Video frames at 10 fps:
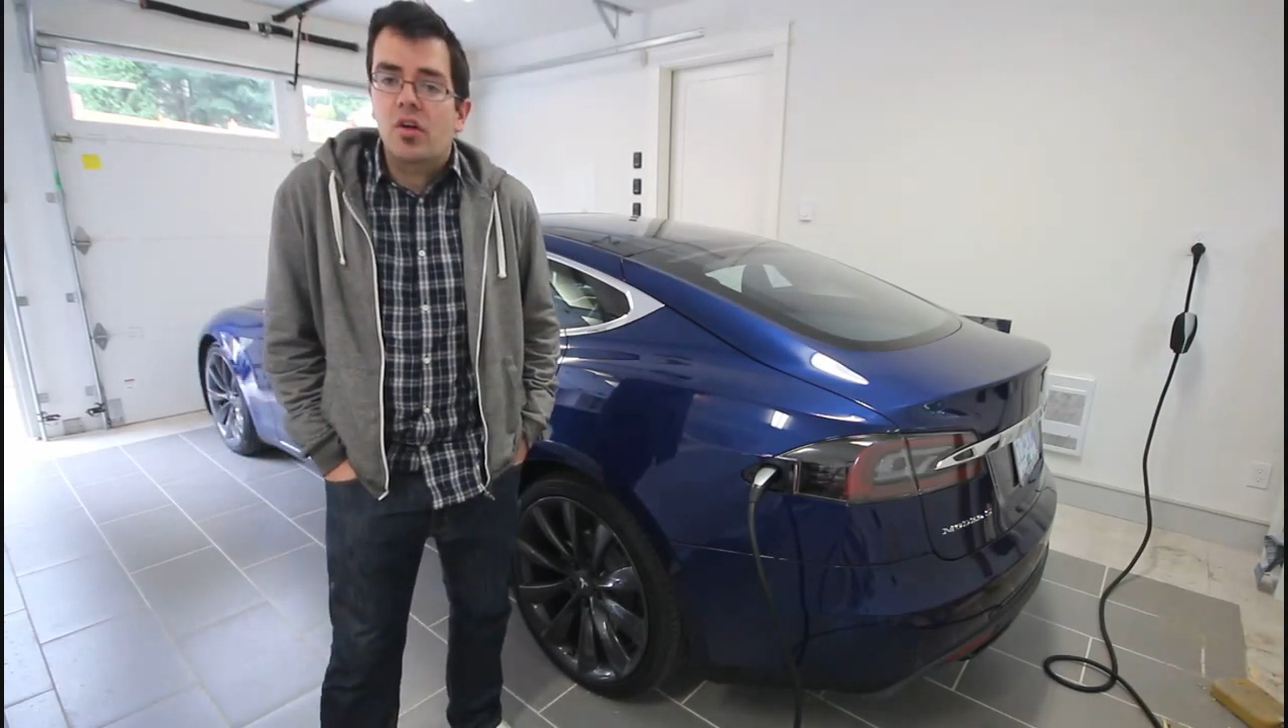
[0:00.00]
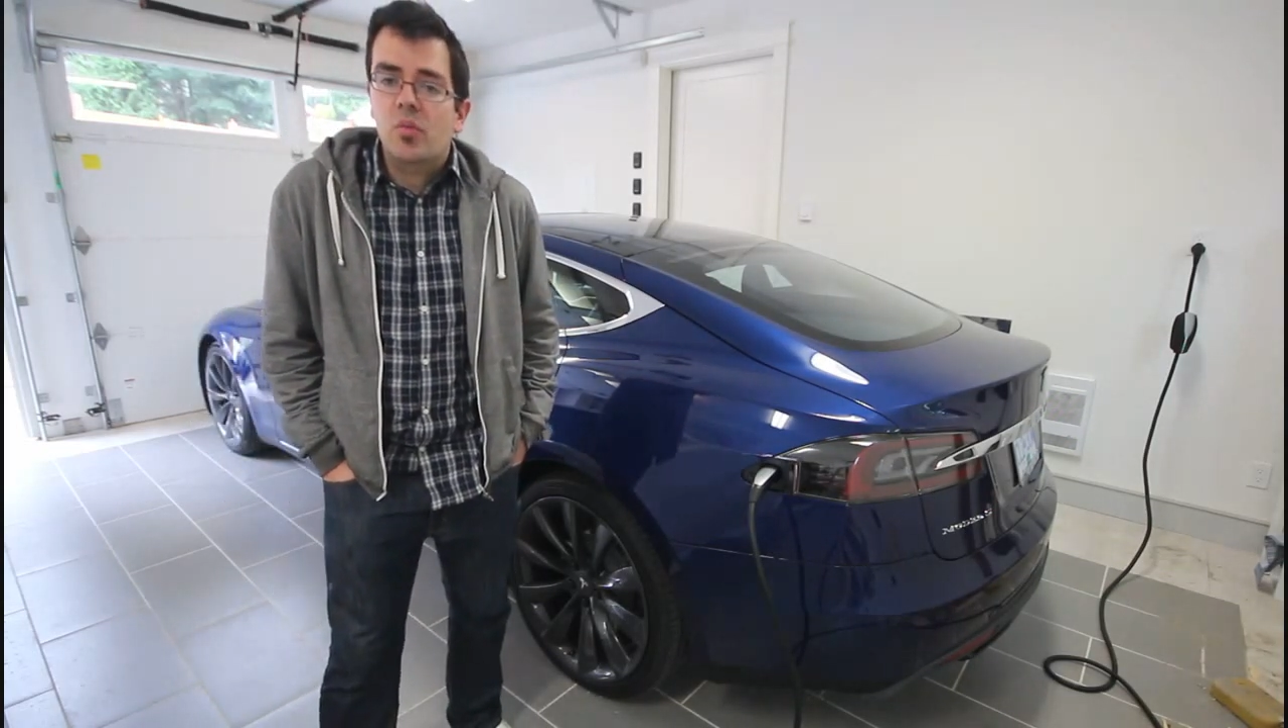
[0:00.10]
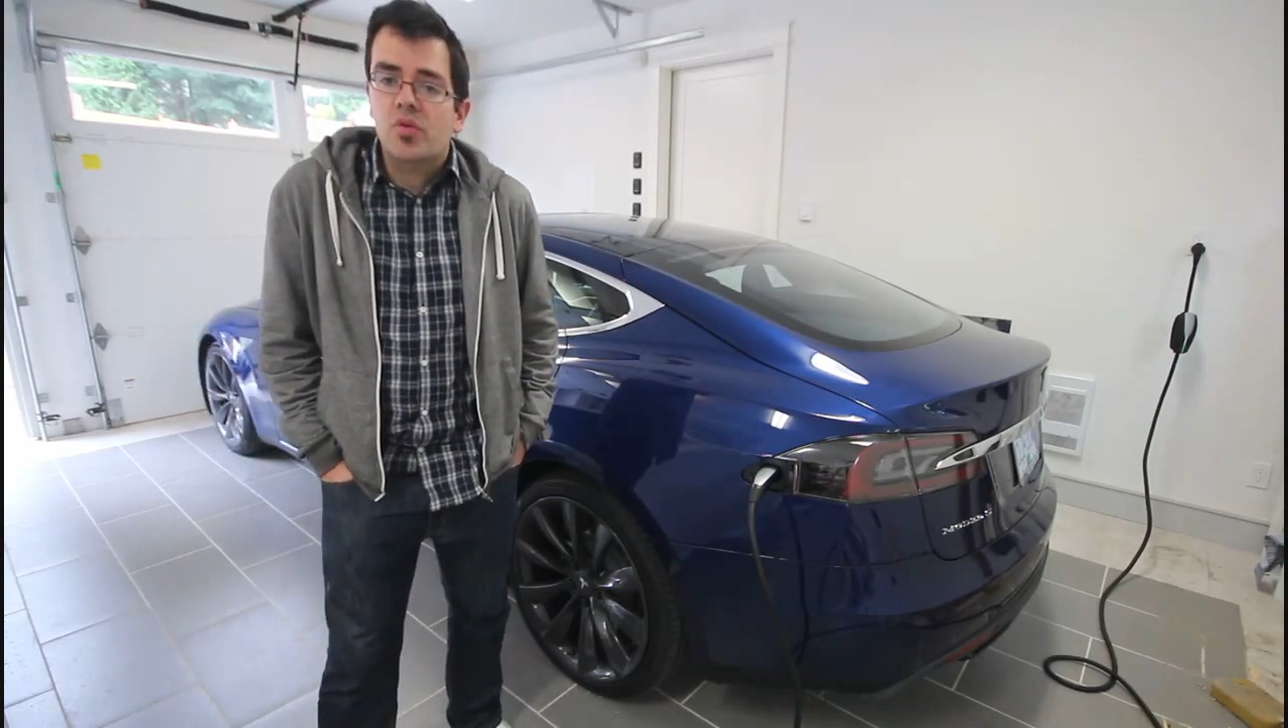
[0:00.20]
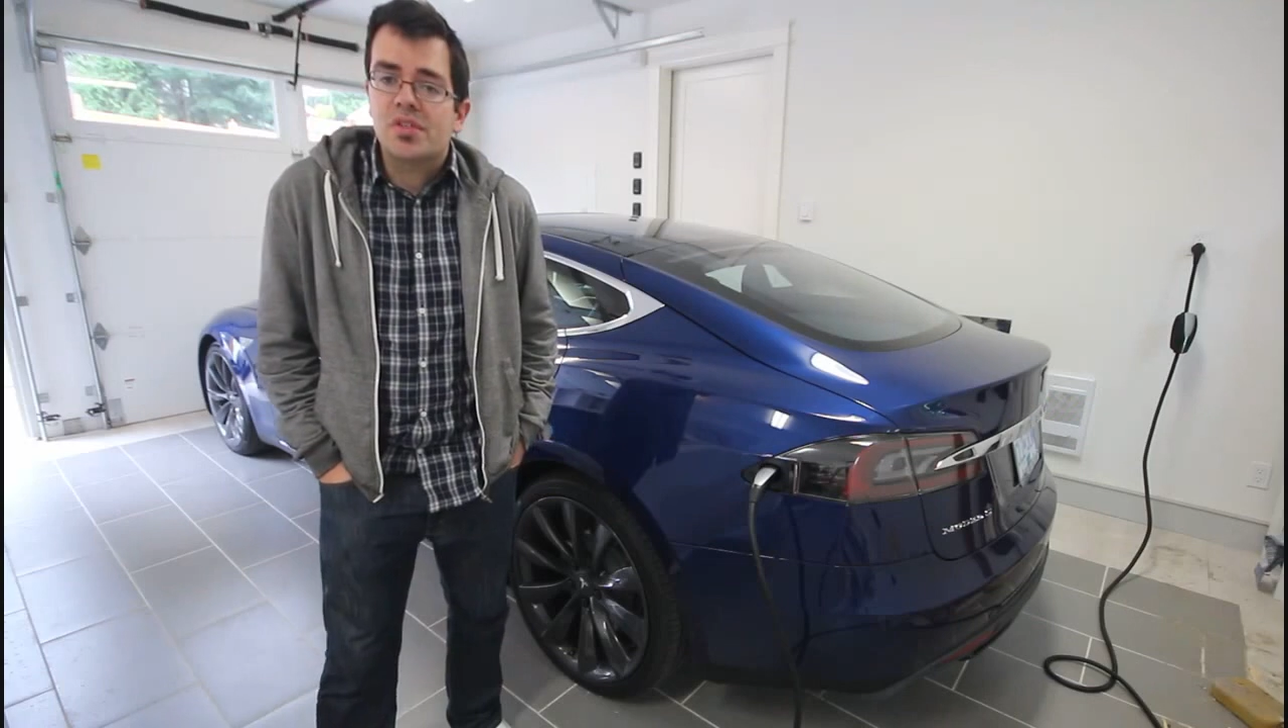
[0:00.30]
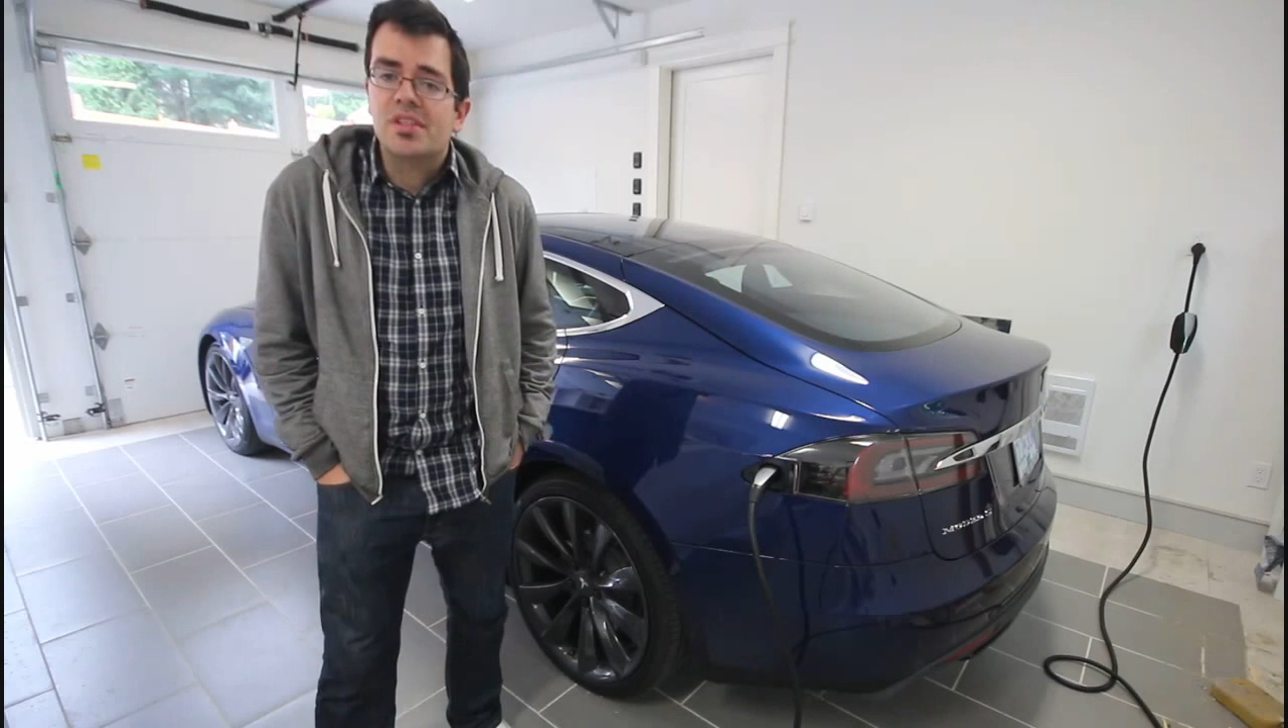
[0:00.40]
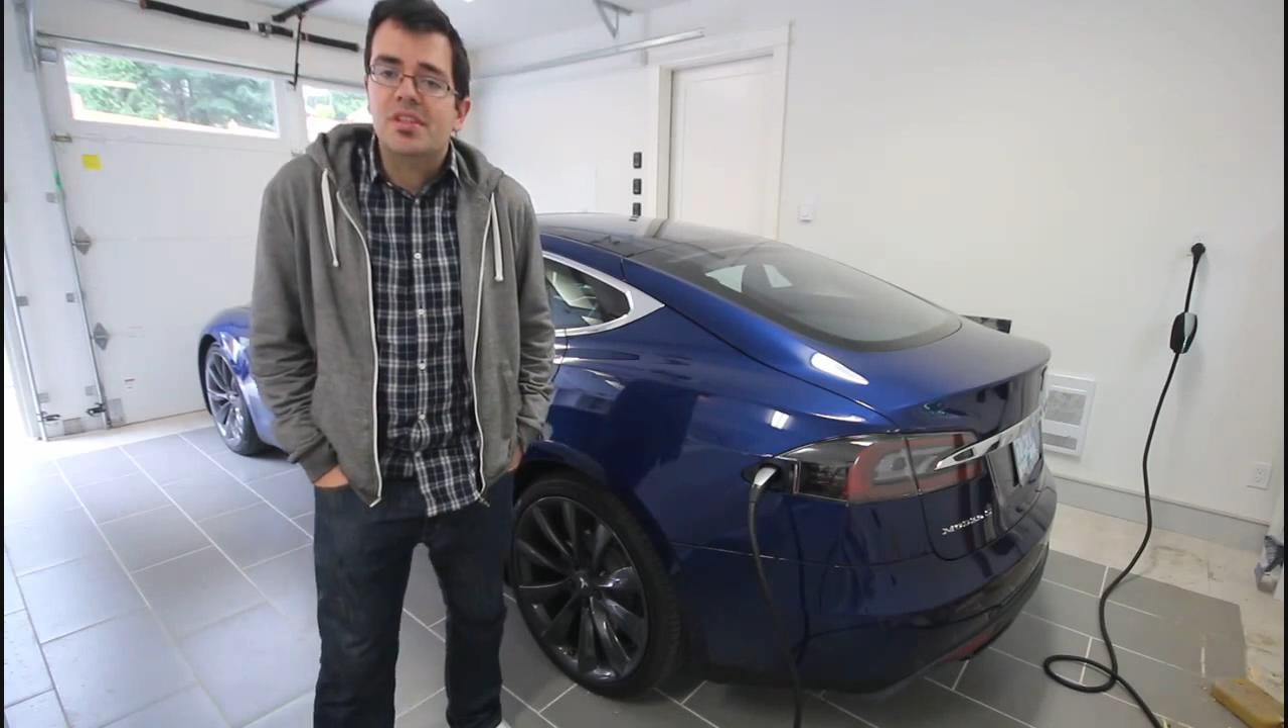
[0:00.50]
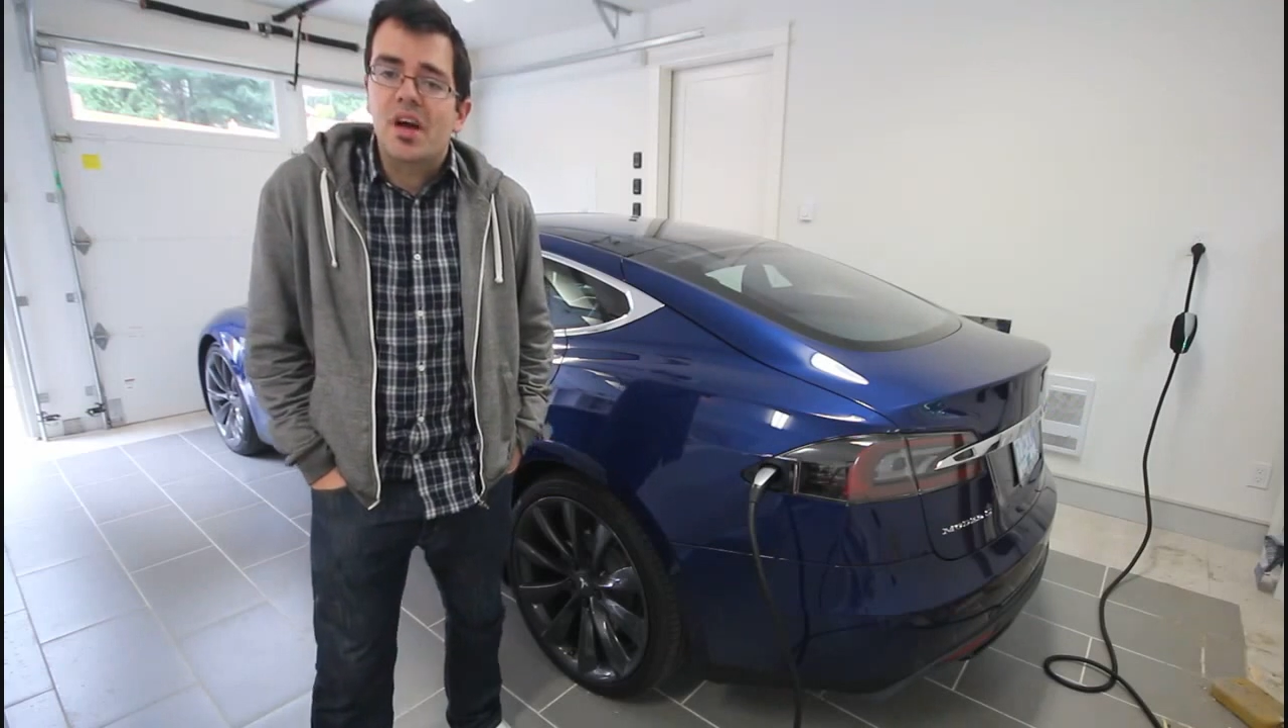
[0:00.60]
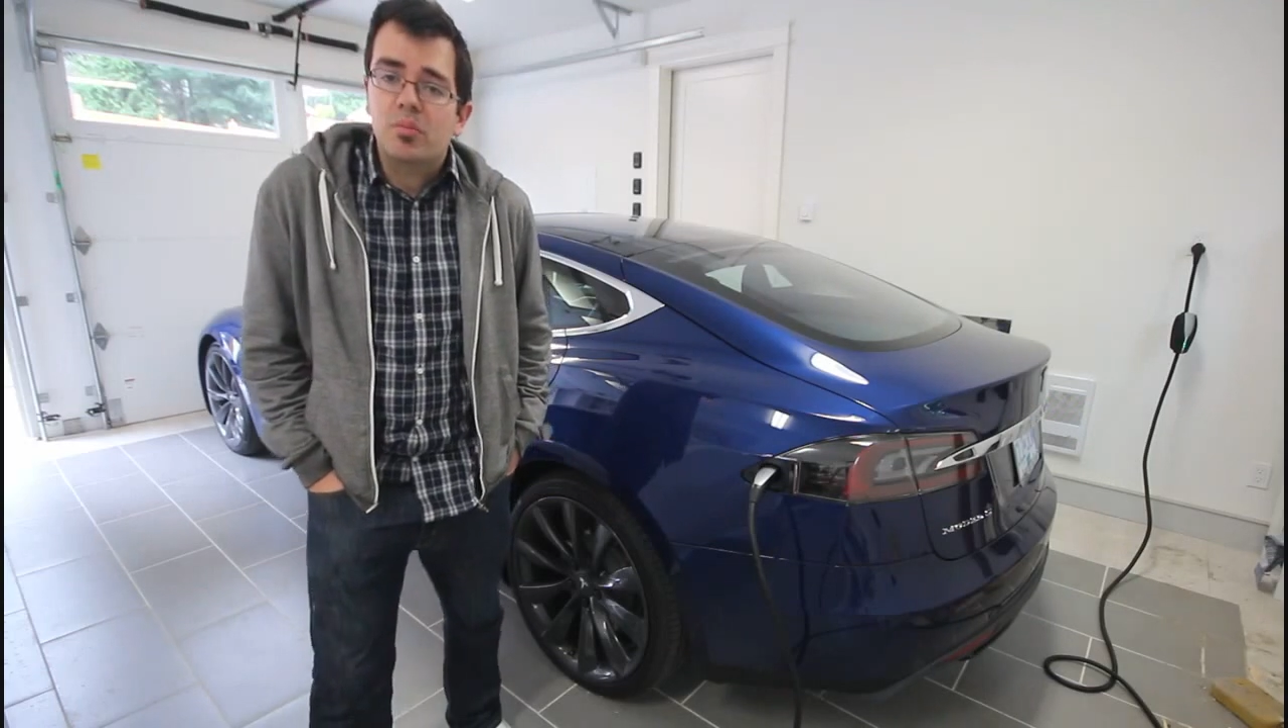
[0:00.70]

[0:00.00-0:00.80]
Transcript: almost